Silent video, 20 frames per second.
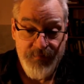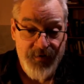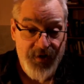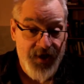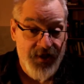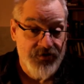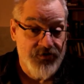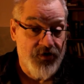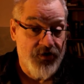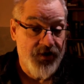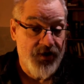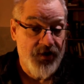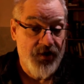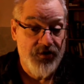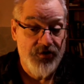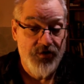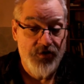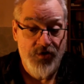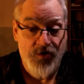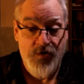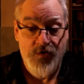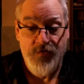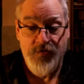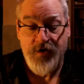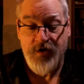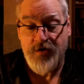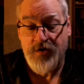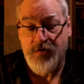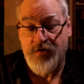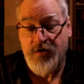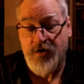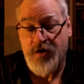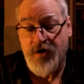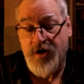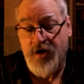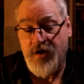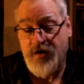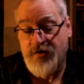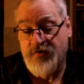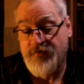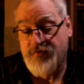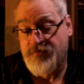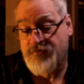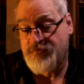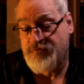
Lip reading: and that's all you need to know, then you can kind of,